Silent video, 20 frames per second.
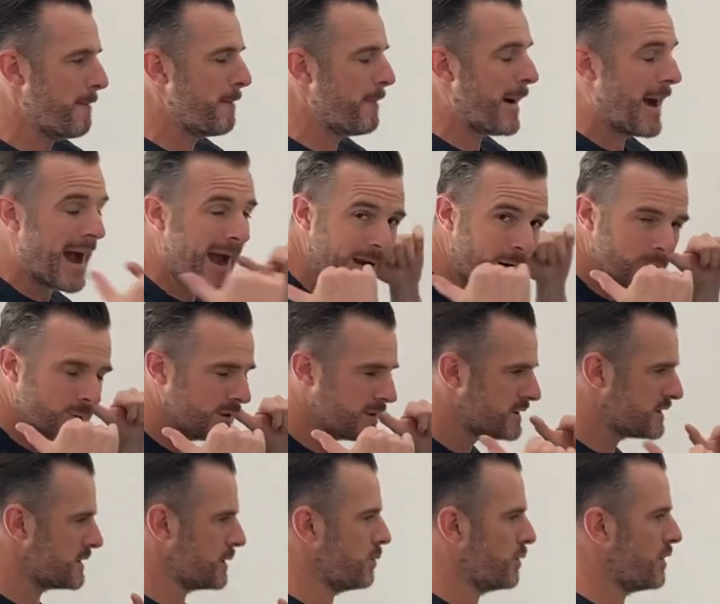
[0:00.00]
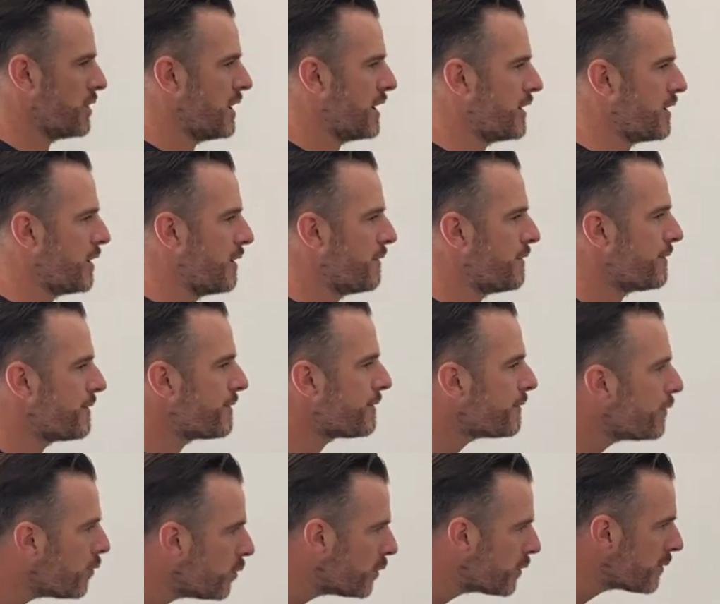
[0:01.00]
backwards. So when I go
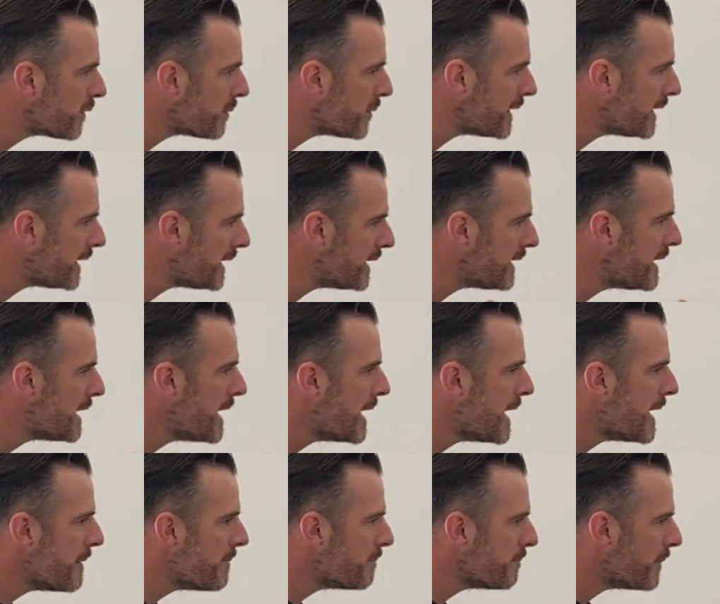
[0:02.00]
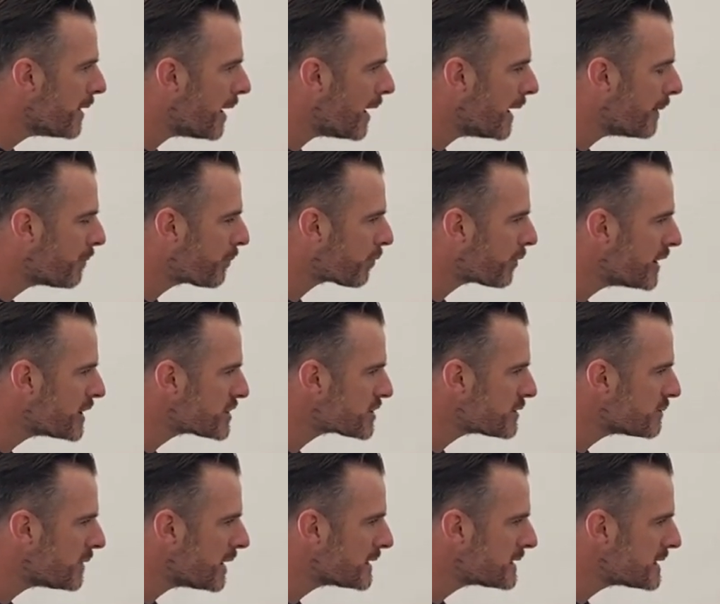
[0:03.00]
forward with my head, my
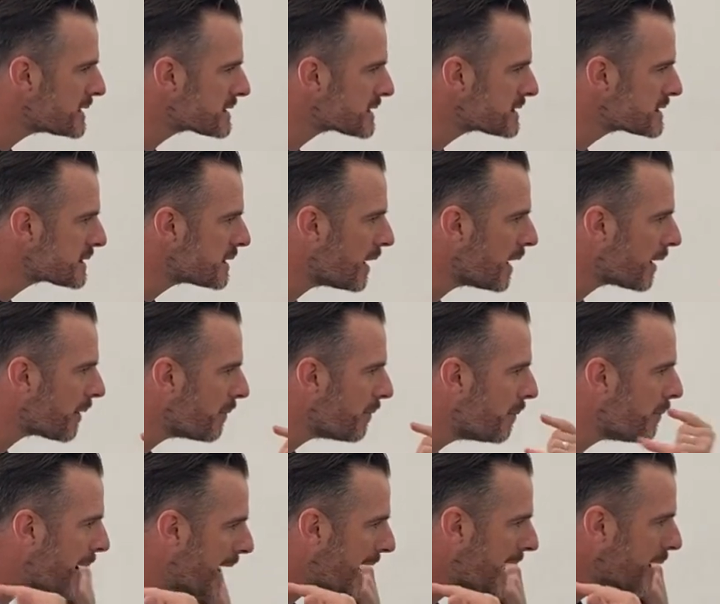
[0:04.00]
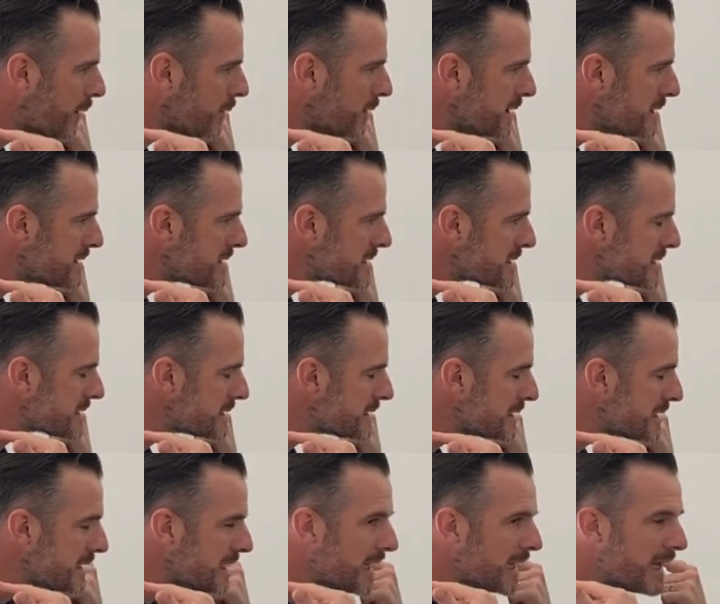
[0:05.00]
pressure in my disc is going backwards,
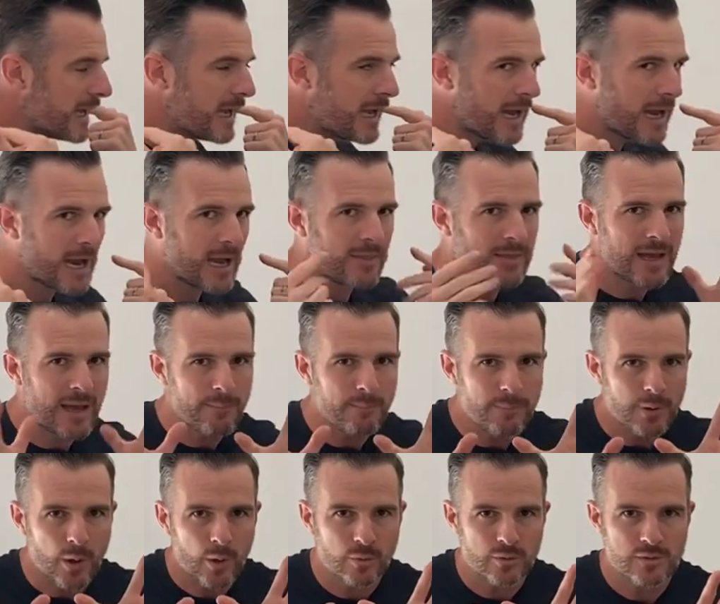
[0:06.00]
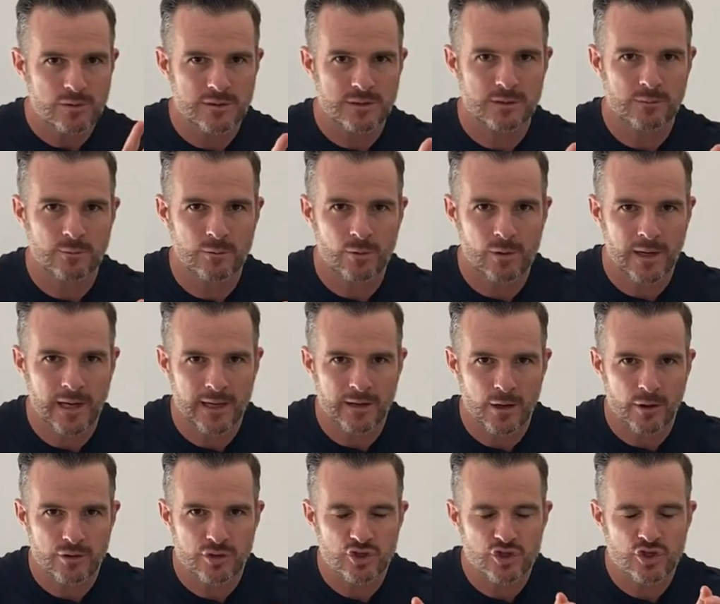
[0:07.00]
and that bulges the wall out
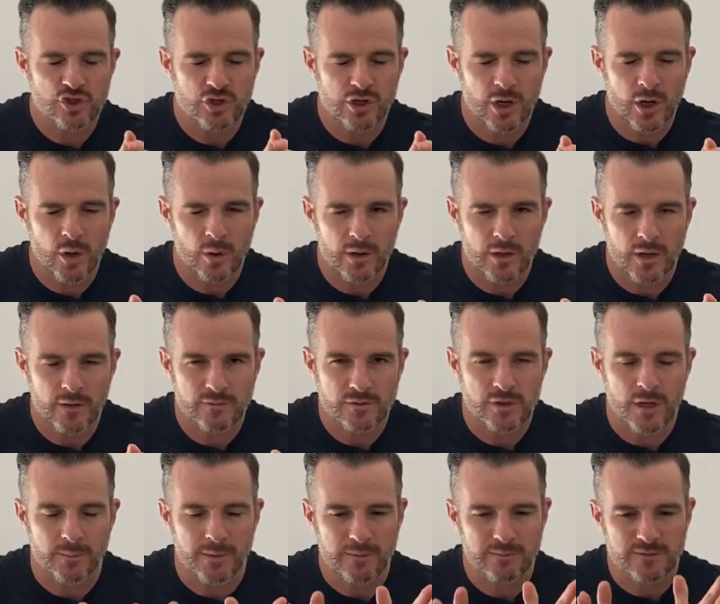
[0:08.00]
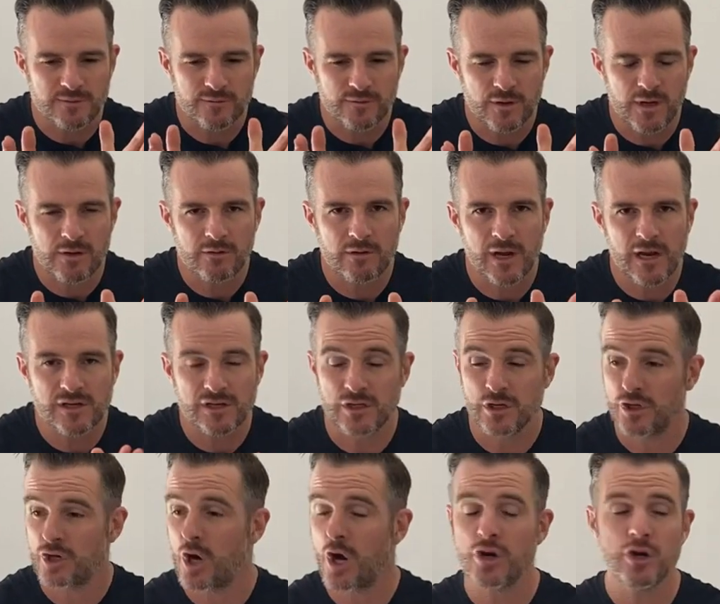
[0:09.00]
slowly over time. It happens very gradually.
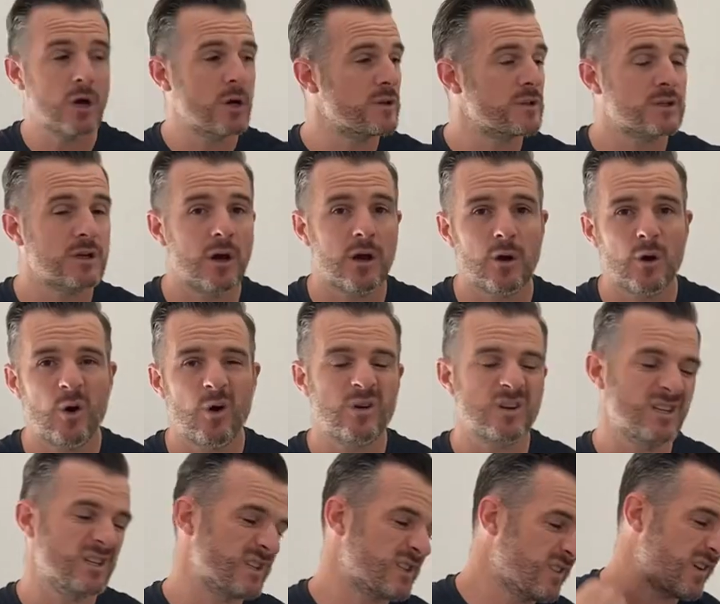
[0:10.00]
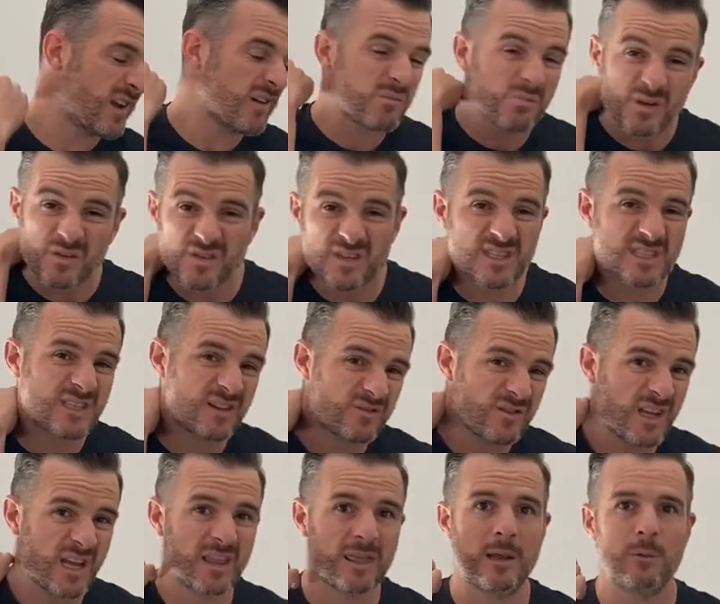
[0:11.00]
You don't know what's going on. You just had a bit of a stiff
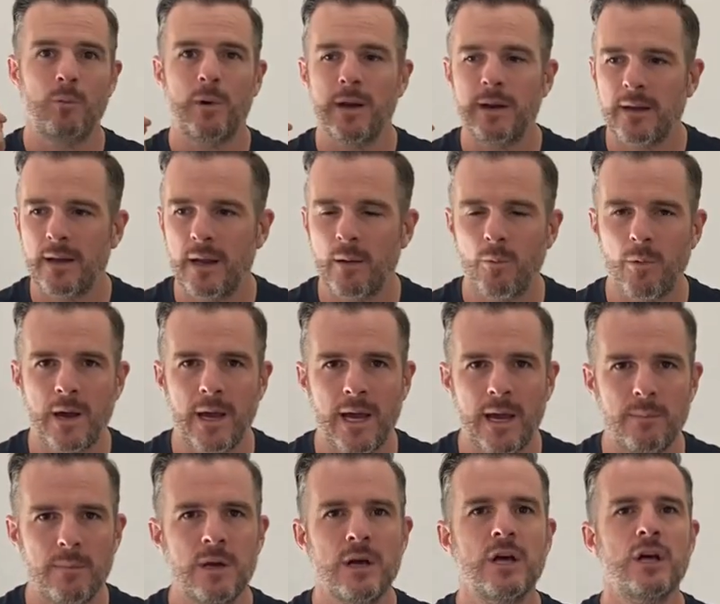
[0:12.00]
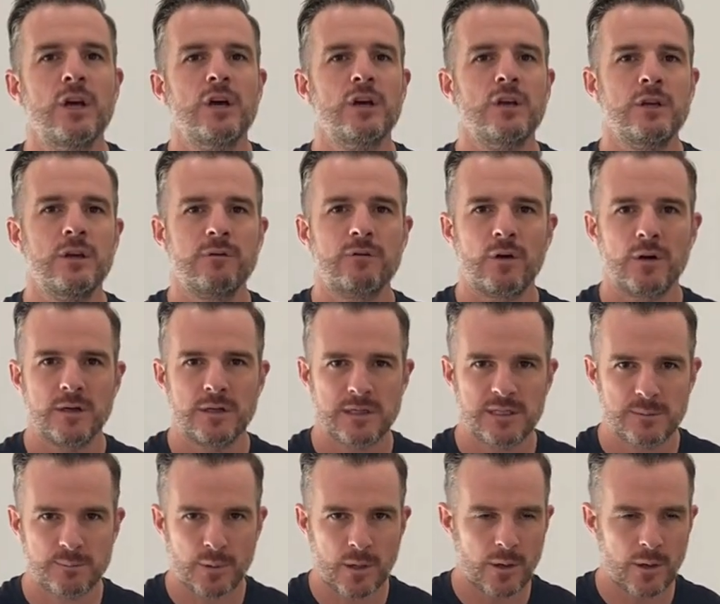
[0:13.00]
neck. Then one day, wham, you've got a disc